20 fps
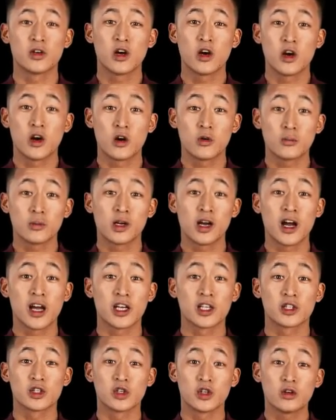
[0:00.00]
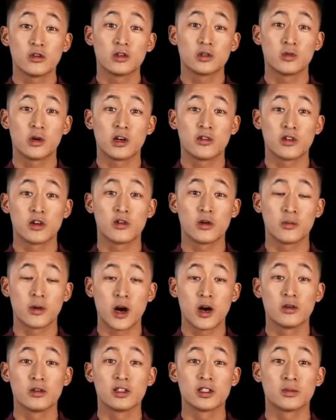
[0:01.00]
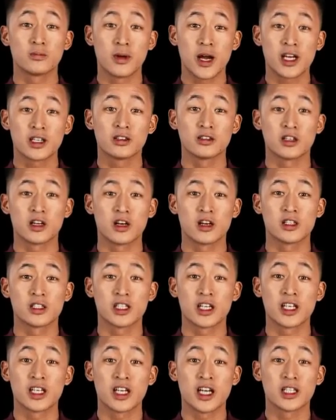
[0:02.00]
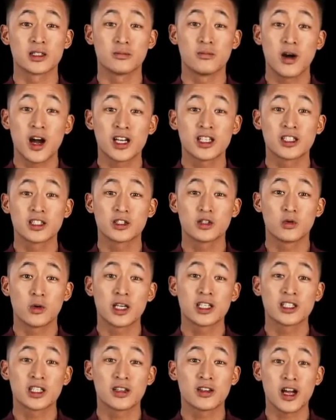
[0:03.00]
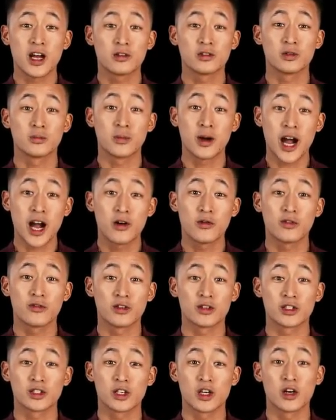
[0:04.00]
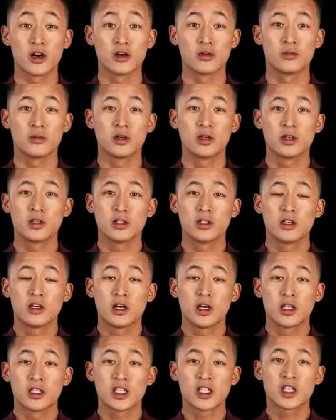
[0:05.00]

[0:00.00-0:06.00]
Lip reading: On play, choose one of your opponent's battle cards and it gets minus 20,000 power for the turn. This